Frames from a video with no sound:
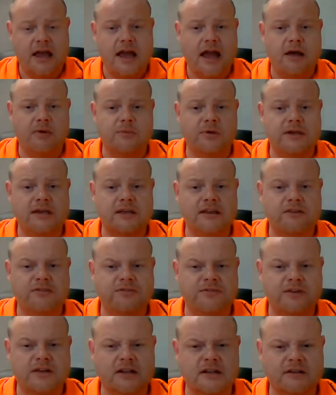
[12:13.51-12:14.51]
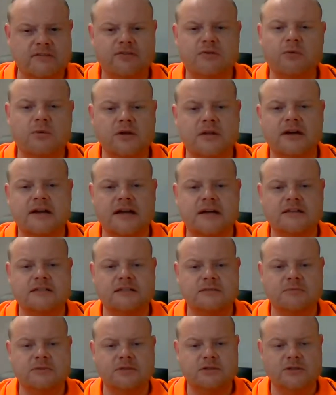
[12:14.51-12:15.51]
and we get the feeling for what the
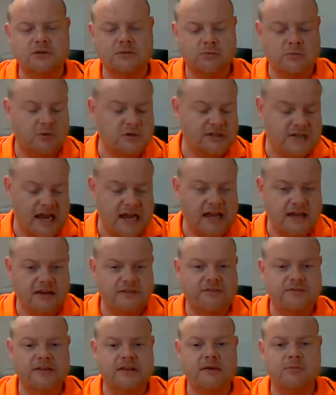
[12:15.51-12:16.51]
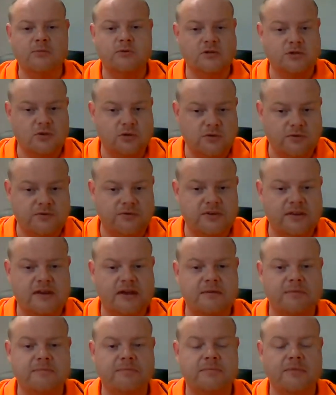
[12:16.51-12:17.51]
customers, what's handy for them, what's good for
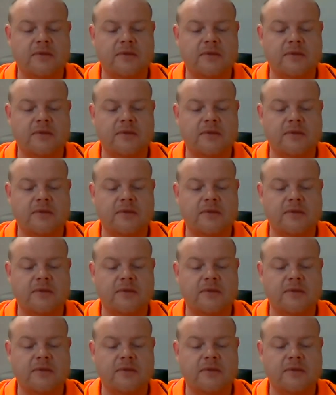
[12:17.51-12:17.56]
them,